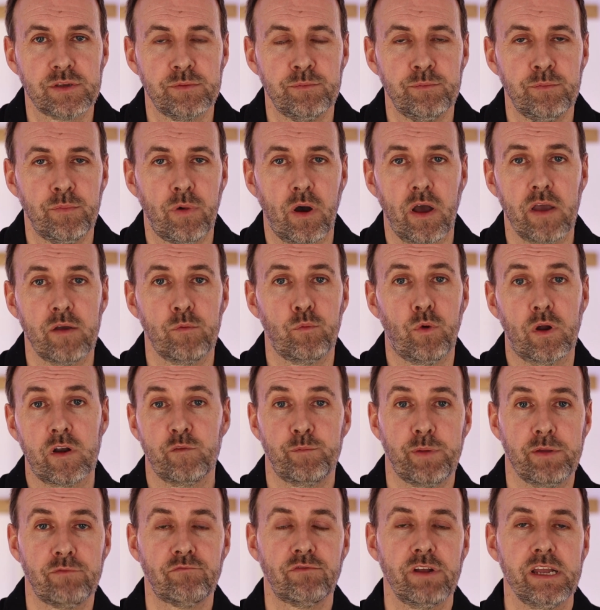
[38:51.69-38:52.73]
and by what
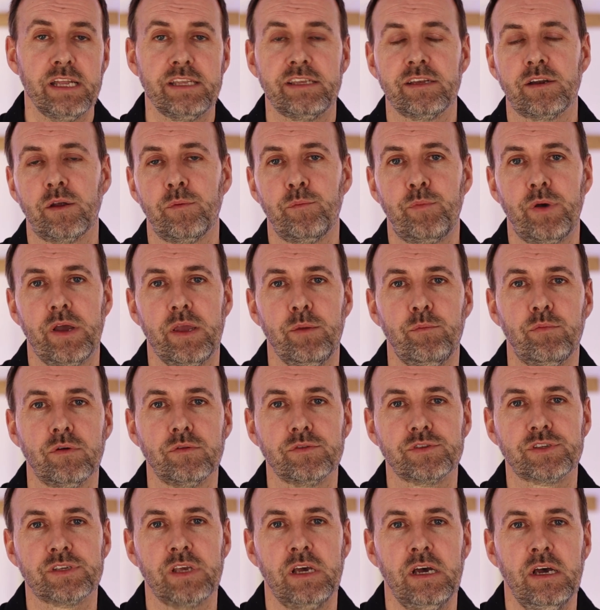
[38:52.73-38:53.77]
I've been reading on
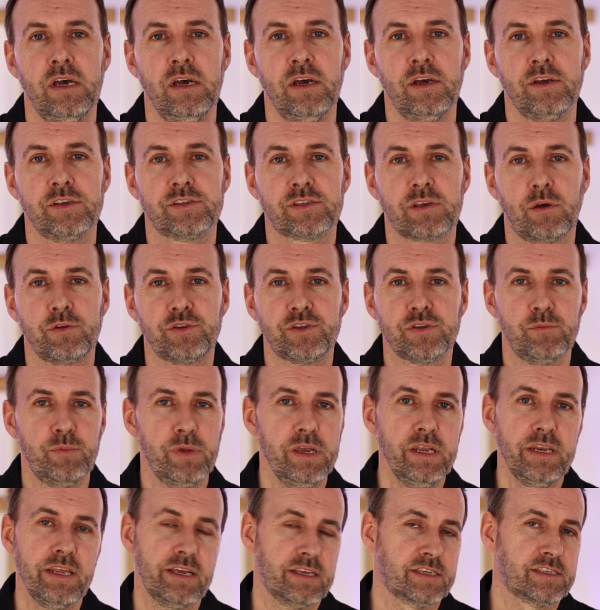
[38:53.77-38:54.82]
people's social
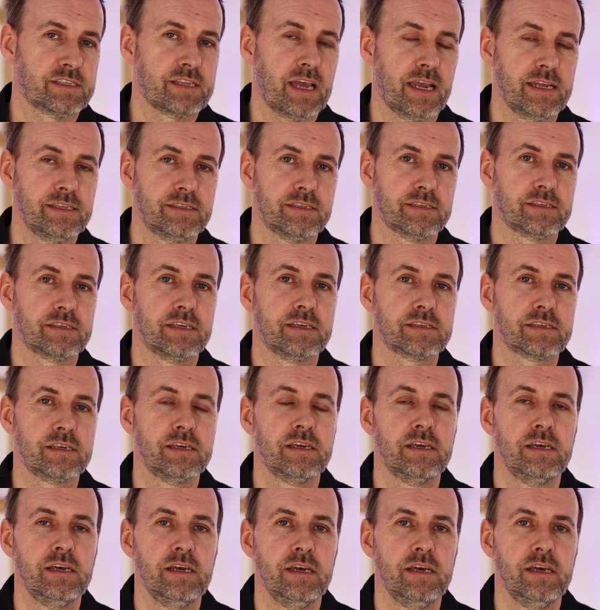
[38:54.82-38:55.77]
media statuses.